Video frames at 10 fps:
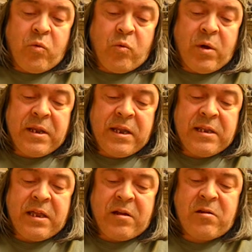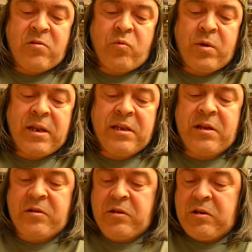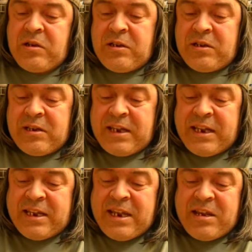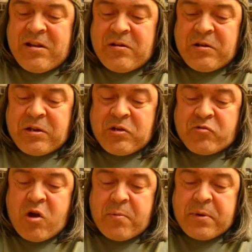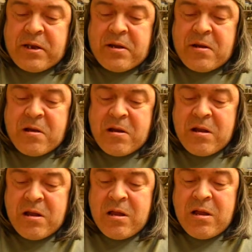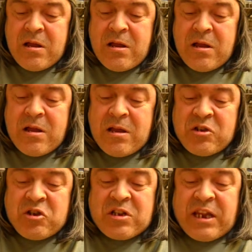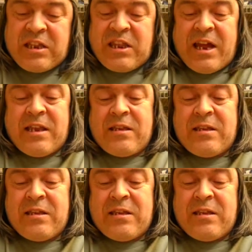One end there, one end there. To get it in there, you could drop it in there, just like that.